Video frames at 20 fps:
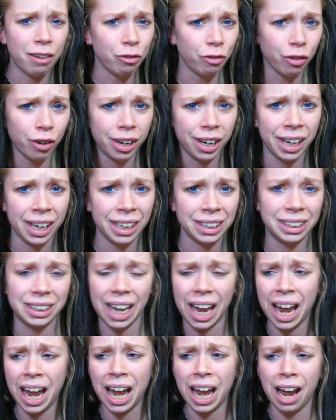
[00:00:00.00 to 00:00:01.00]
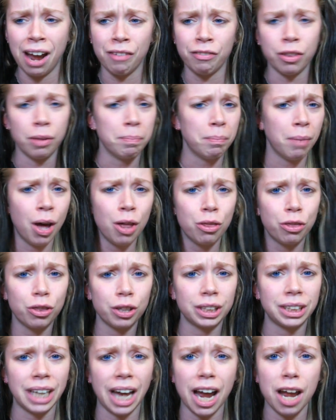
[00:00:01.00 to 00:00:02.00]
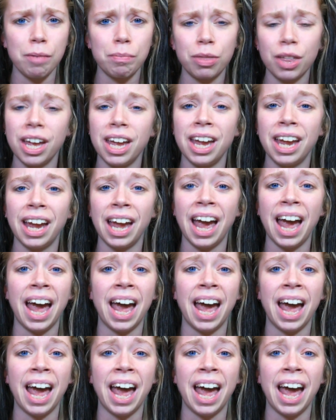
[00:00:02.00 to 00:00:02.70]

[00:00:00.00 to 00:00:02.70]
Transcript: every day of the month type thing,